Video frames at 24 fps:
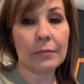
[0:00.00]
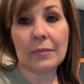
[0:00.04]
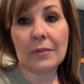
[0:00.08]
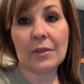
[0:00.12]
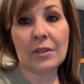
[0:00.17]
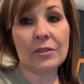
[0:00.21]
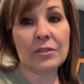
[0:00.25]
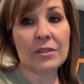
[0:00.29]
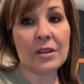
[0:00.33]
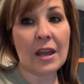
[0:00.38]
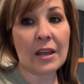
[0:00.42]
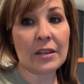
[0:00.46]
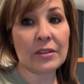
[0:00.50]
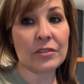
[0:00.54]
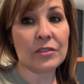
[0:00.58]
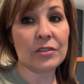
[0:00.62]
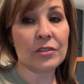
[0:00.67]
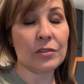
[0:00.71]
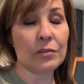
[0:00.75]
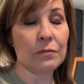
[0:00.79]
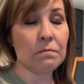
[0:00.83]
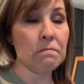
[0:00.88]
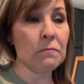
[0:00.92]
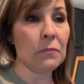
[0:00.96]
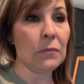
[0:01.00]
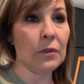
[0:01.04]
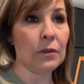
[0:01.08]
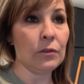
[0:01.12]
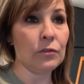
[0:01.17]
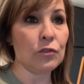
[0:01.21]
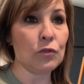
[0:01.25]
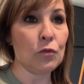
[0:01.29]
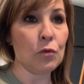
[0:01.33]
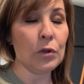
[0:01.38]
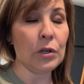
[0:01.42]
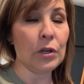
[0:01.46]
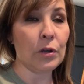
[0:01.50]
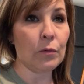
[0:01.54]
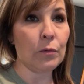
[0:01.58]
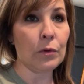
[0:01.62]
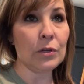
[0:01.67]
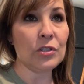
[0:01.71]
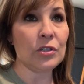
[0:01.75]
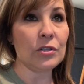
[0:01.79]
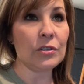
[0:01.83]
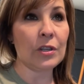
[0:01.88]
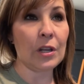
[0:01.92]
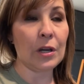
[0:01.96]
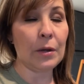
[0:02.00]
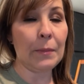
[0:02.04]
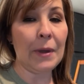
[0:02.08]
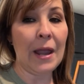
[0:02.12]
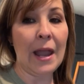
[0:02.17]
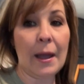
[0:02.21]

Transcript: this next school year, which is going to be